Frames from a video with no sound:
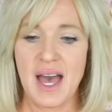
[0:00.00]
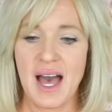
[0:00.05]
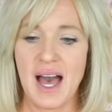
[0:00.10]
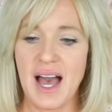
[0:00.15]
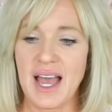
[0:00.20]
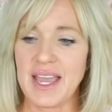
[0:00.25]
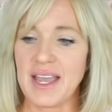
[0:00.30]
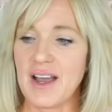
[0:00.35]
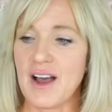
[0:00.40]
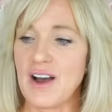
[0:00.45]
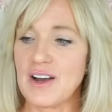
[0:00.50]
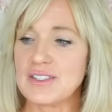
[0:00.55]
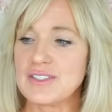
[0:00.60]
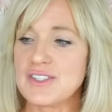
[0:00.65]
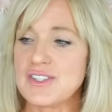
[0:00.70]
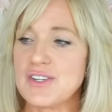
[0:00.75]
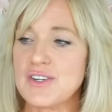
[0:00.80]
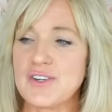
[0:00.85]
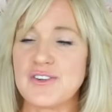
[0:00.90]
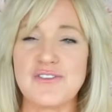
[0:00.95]
I
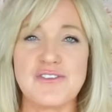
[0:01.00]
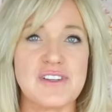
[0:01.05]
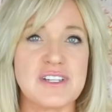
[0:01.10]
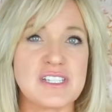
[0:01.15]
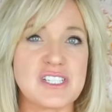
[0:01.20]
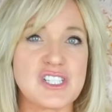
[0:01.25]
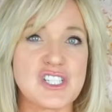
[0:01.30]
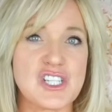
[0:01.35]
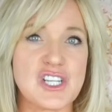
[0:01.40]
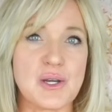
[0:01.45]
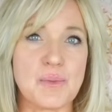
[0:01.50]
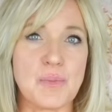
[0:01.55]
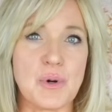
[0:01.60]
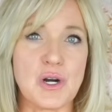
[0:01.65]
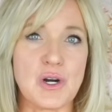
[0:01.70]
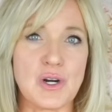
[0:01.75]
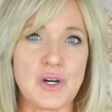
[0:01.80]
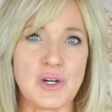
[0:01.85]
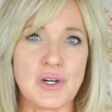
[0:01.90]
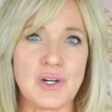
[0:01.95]
also finished a
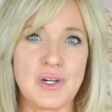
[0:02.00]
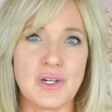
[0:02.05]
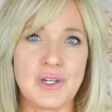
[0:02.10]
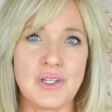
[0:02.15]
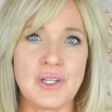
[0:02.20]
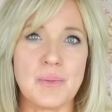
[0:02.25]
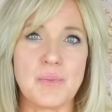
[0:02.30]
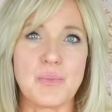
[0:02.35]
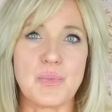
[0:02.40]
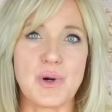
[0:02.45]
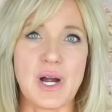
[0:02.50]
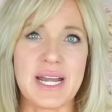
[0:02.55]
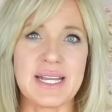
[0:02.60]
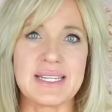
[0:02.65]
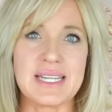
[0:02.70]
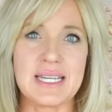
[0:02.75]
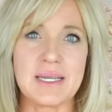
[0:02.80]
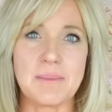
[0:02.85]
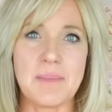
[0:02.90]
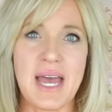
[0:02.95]
Pearl
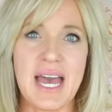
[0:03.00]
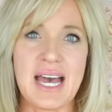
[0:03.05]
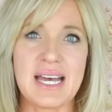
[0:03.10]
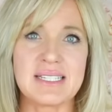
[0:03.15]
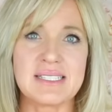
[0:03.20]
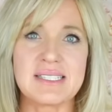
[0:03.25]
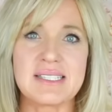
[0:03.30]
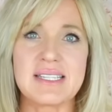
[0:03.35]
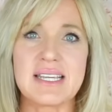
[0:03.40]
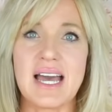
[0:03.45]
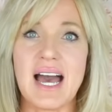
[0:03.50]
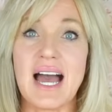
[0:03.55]
brightening mask.